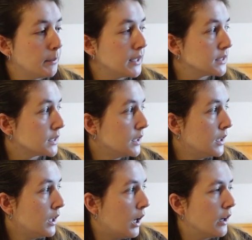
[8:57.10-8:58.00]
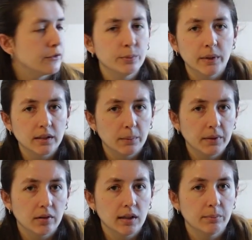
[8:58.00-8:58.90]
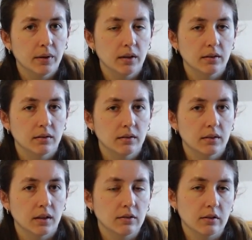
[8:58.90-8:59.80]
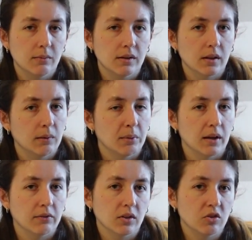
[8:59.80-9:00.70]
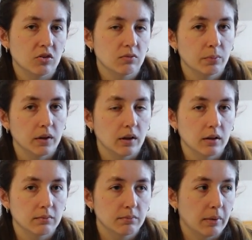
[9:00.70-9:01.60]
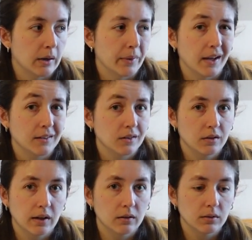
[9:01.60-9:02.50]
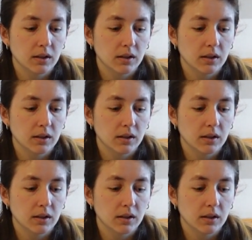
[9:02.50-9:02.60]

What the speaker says: But our room might not be ready, but that just means that we might have to just bring our backpacks around with